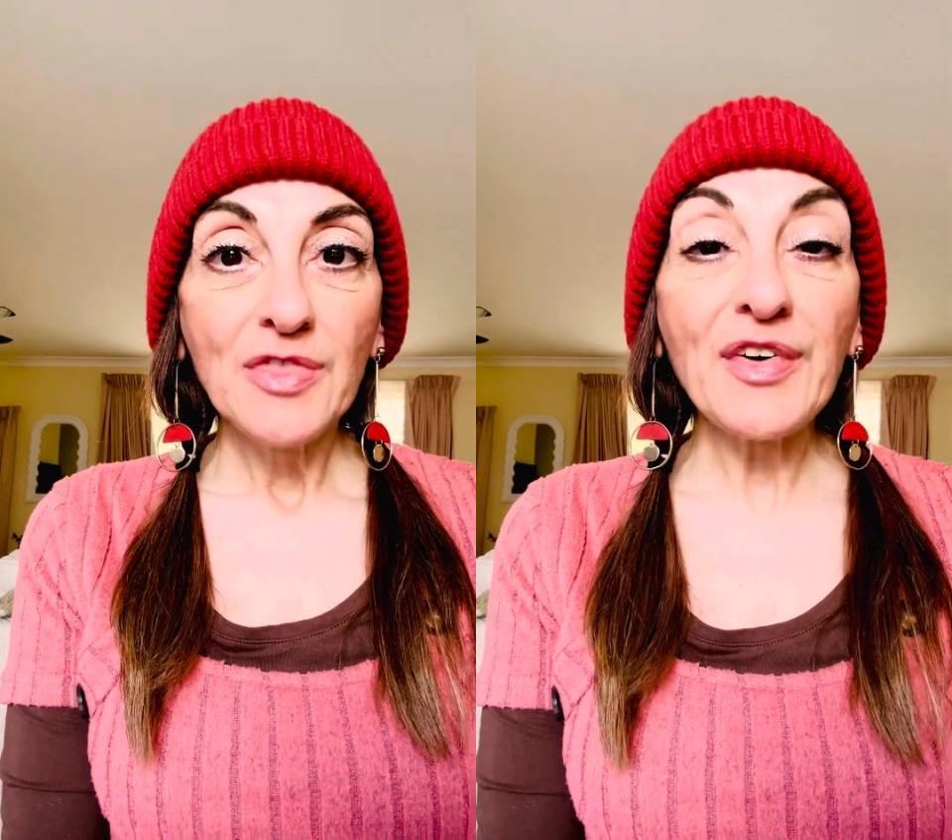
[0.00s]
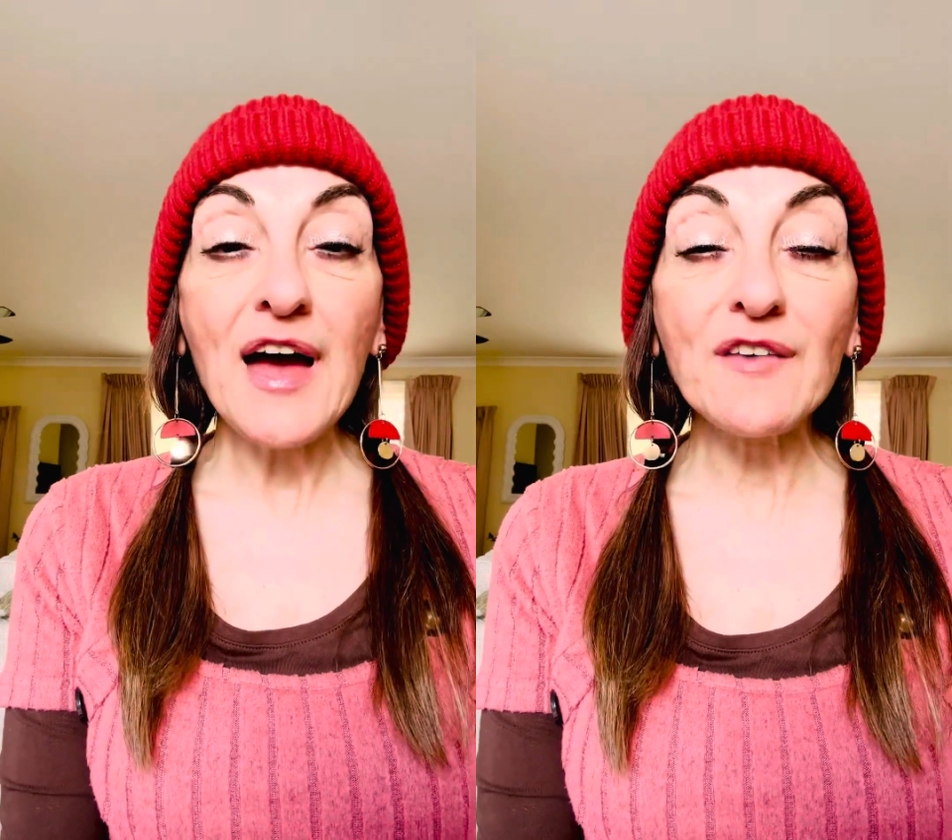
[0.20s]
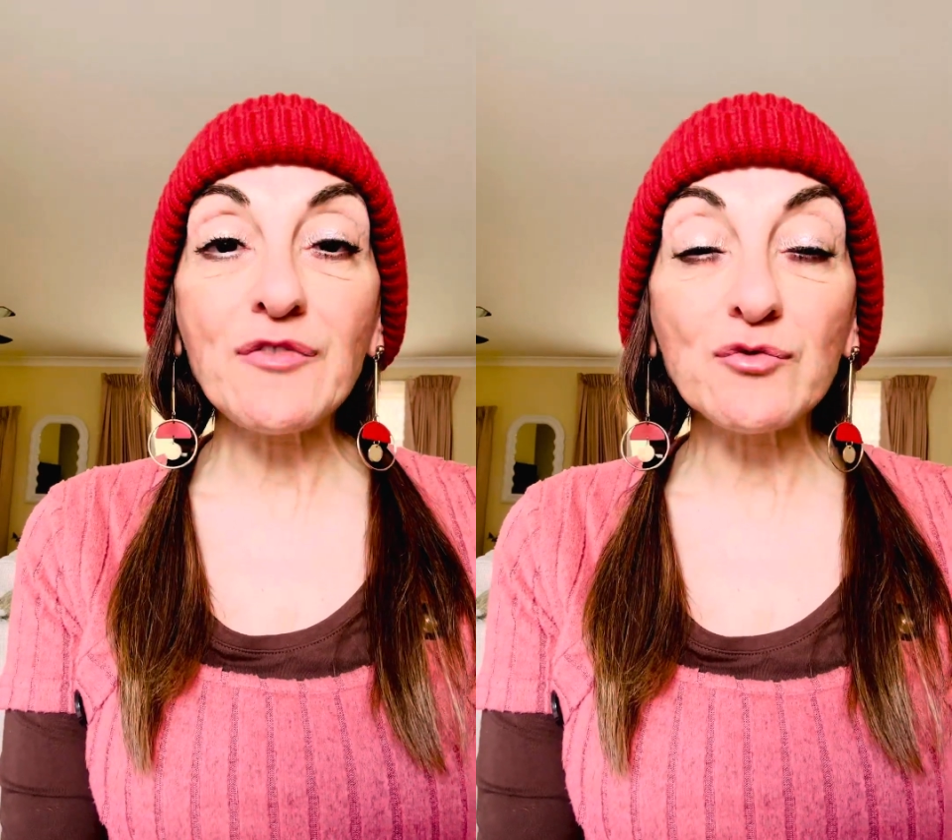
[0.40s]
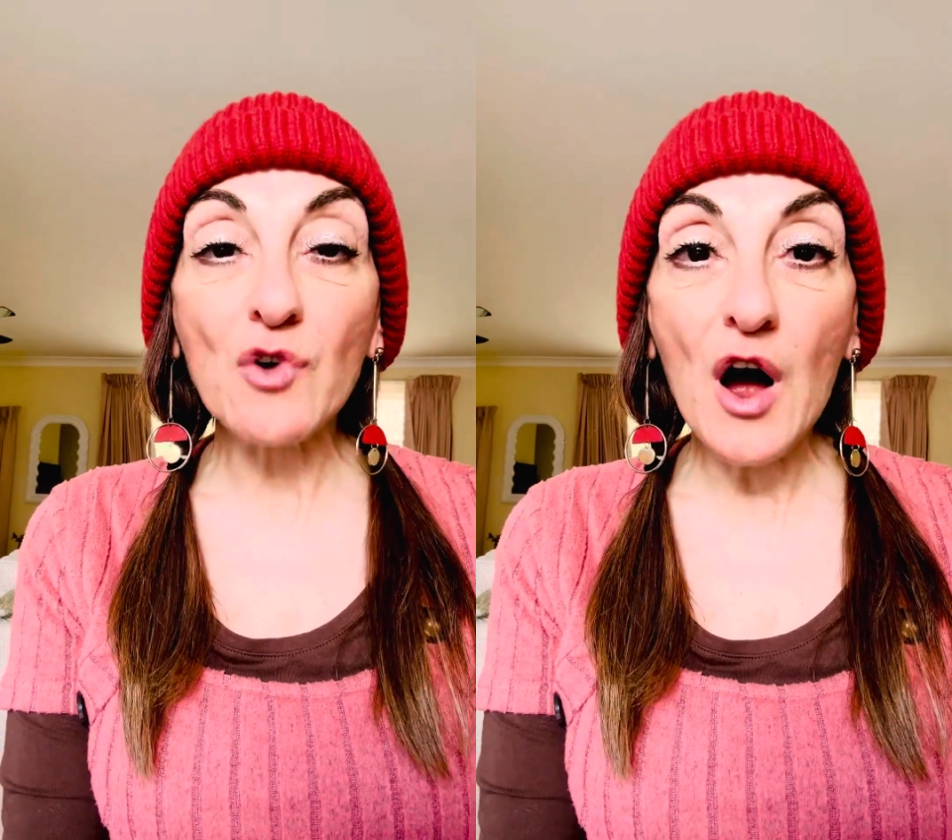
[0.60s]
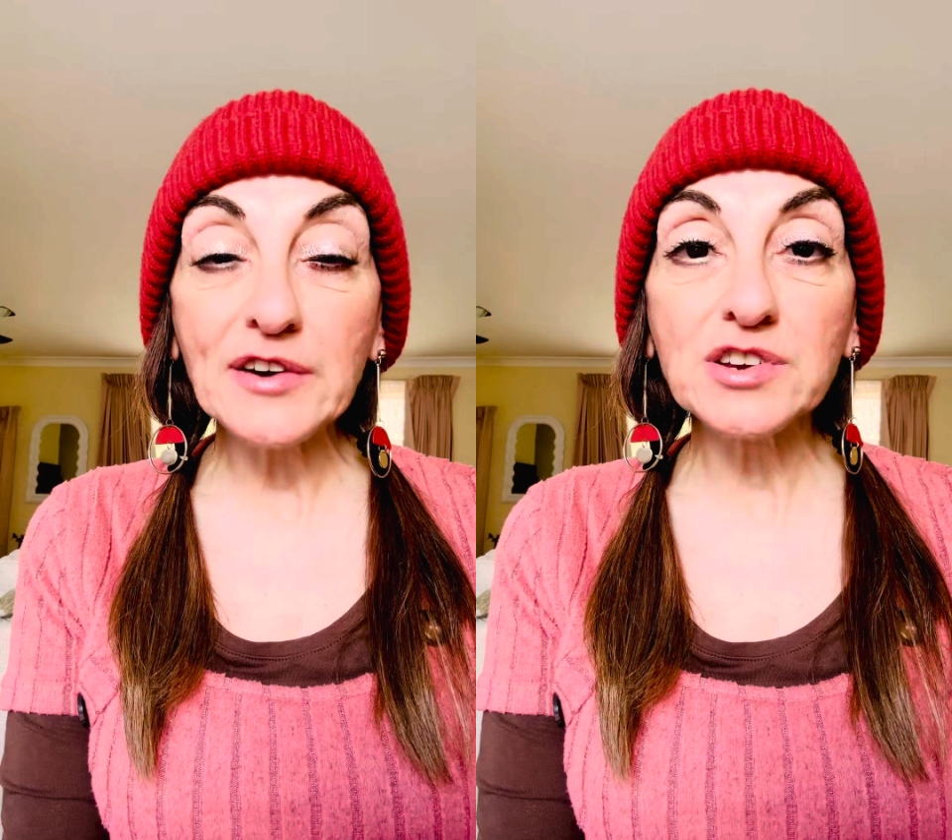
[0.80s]
they have a
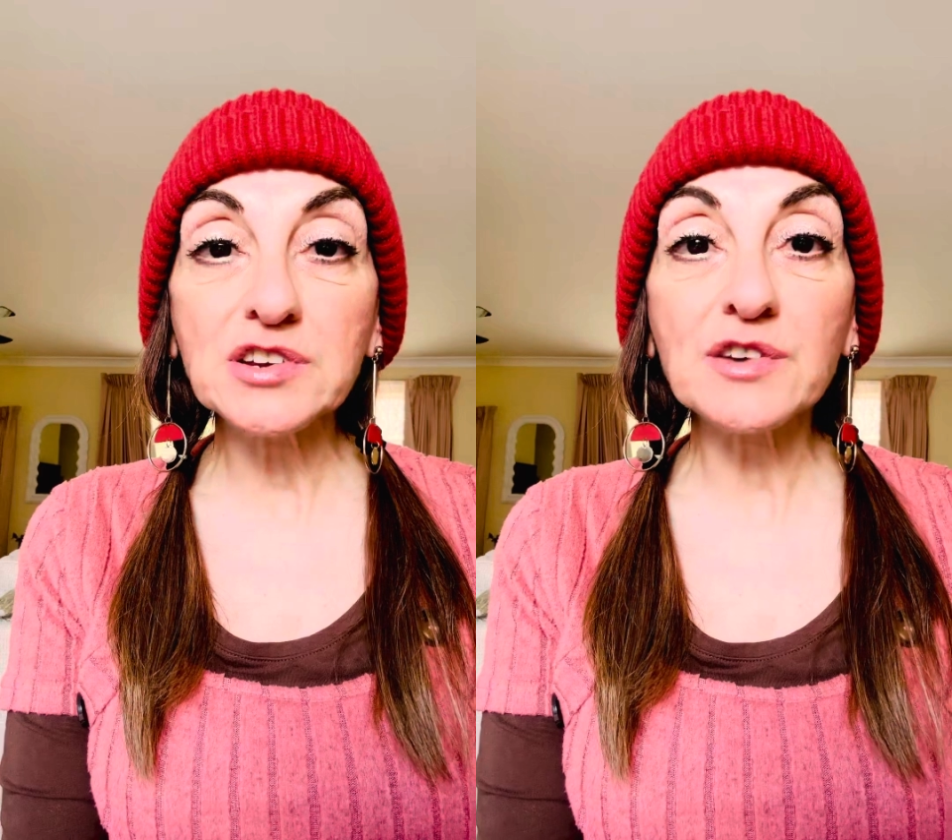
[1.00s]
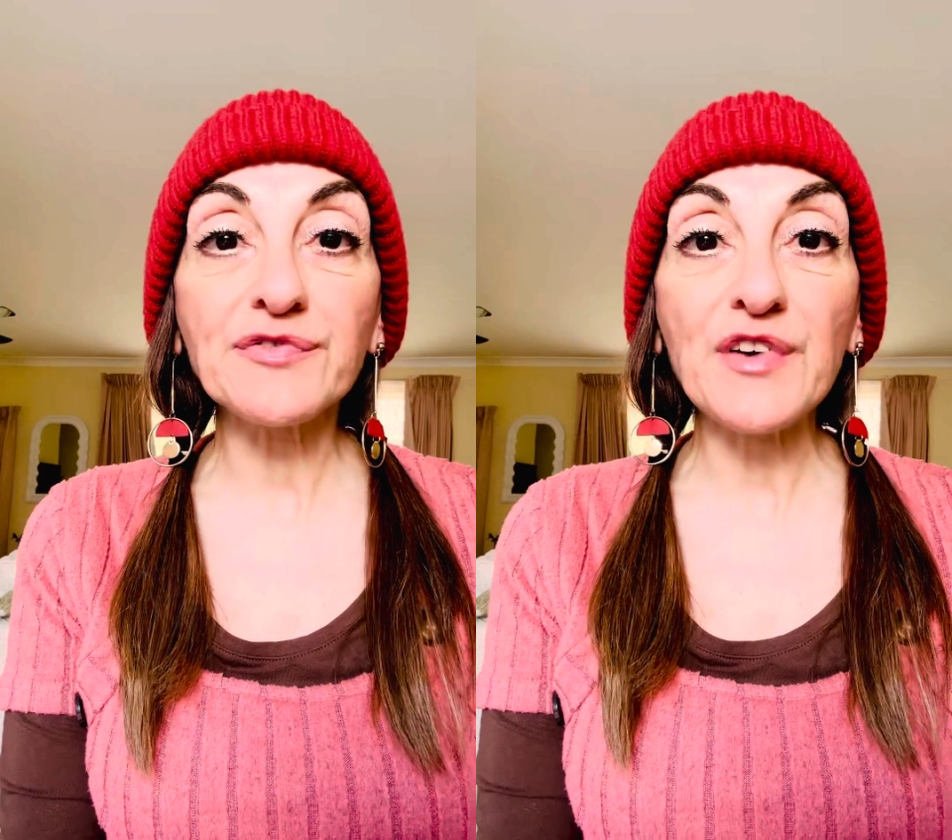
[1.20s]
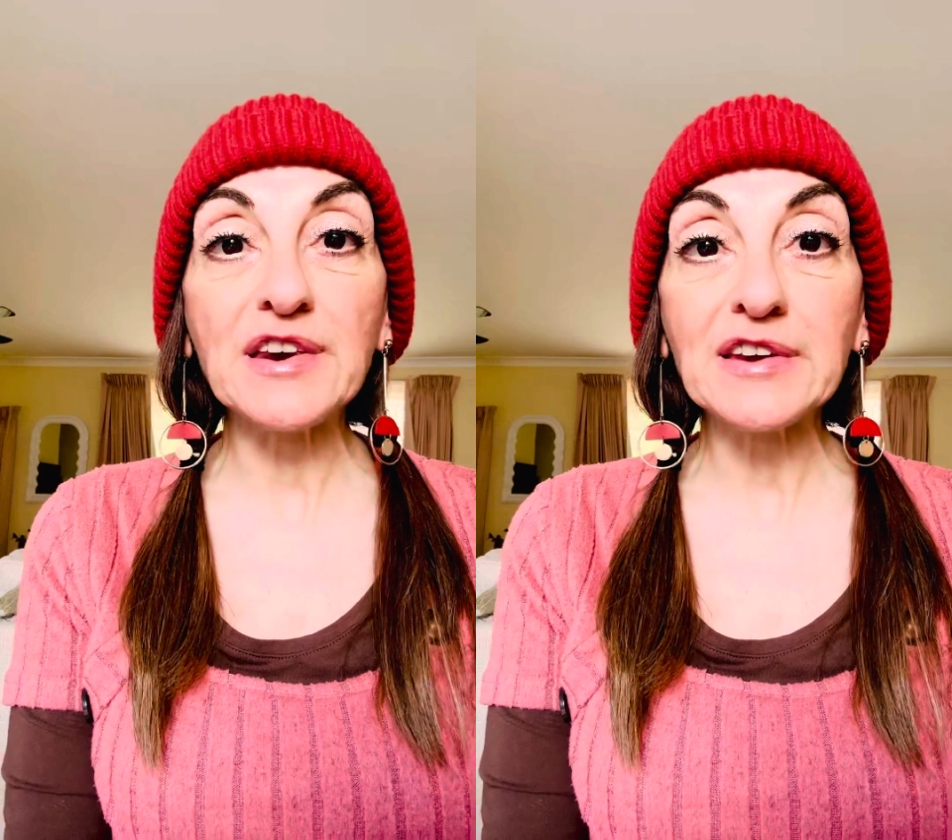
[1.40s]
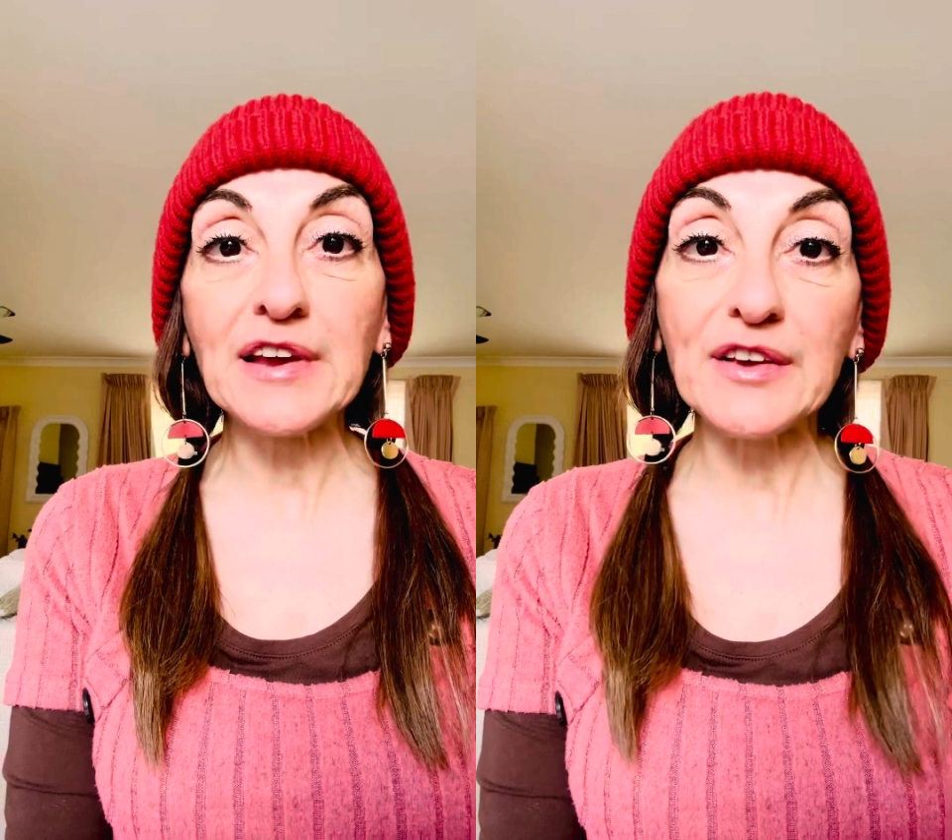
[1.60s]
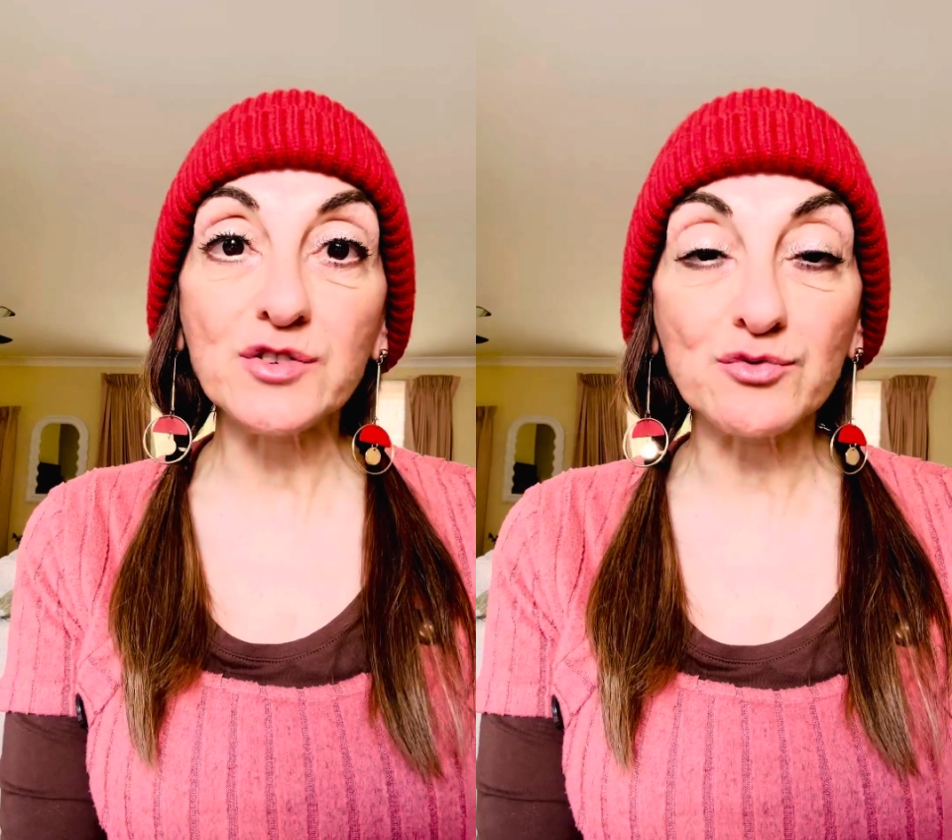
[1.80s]
right to defend
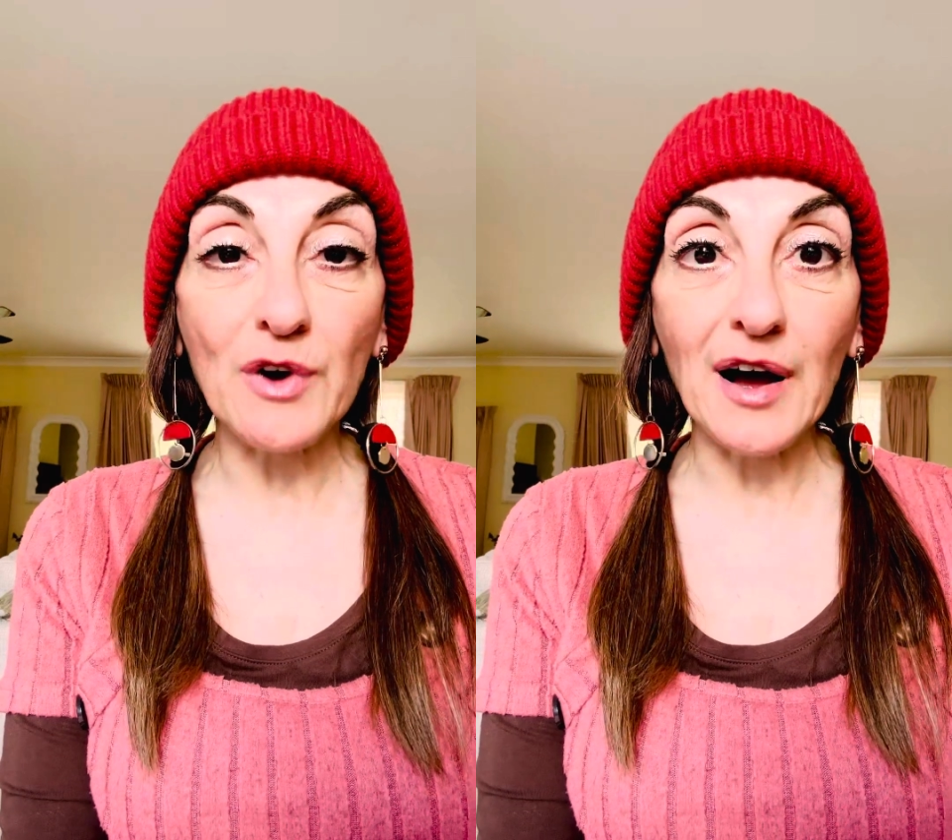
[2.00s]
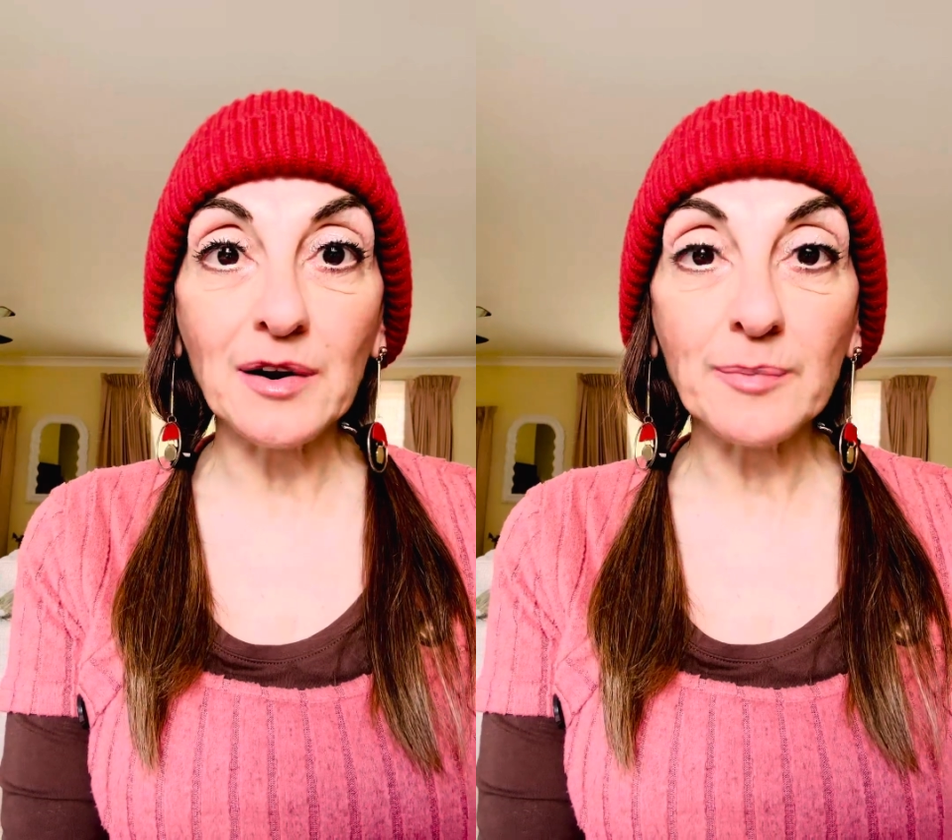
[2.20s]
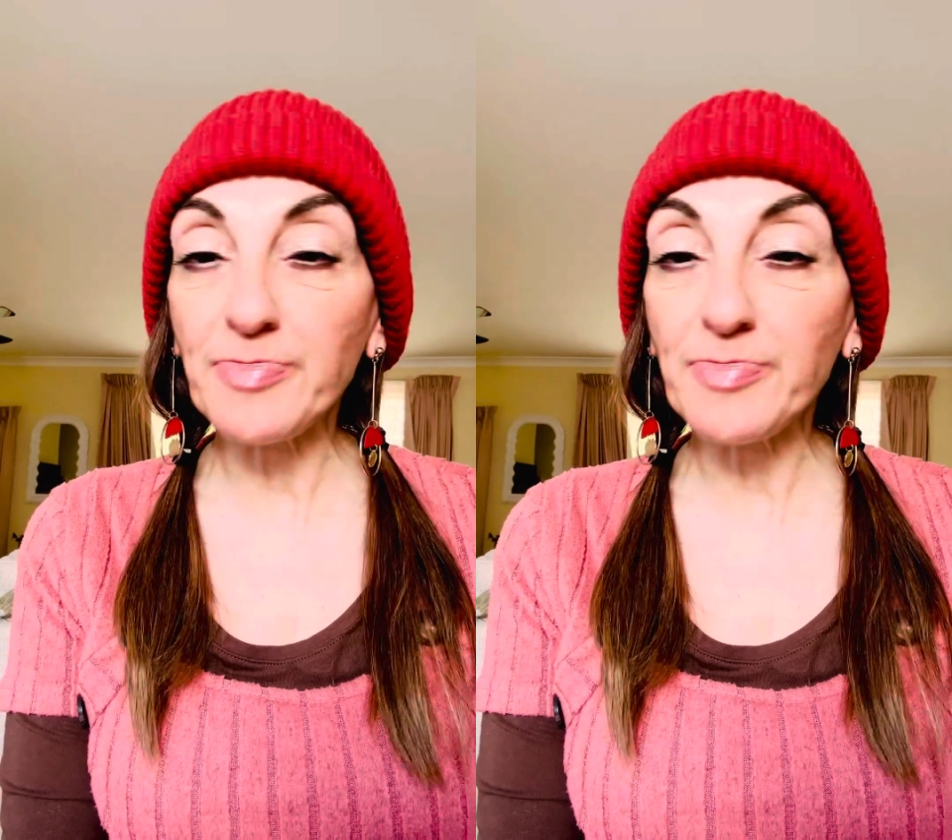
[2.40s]
Israel,